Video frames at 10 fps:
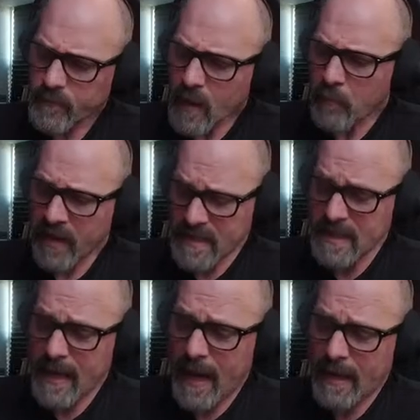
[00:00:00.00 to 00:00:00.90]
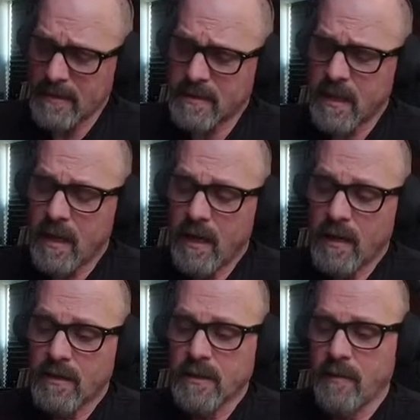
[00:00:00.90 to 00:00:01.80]
because it has
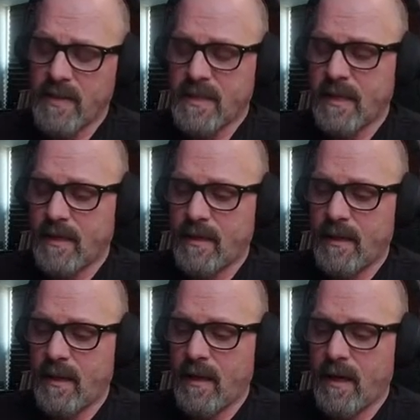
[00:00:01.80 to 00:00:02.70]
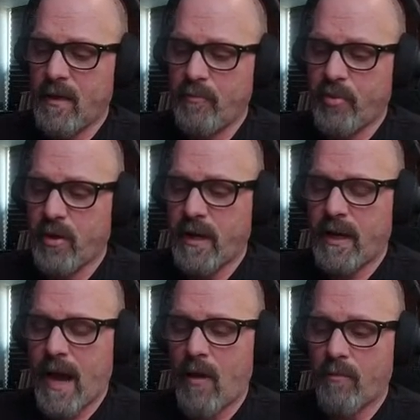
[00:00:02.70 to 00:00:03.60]
limited input
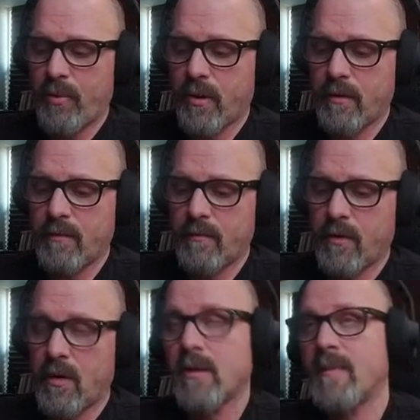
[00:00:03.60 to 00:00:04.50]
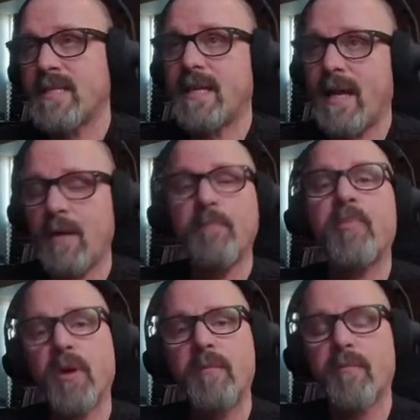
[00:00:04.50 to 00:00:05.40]
and output, or limited
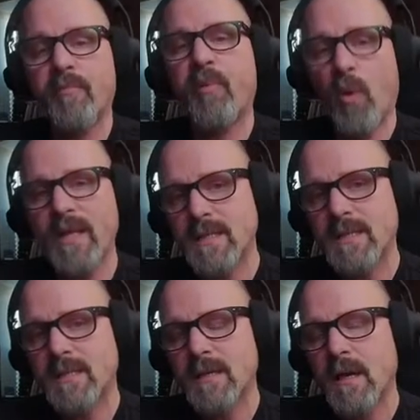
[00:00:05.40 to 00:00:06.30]
input points,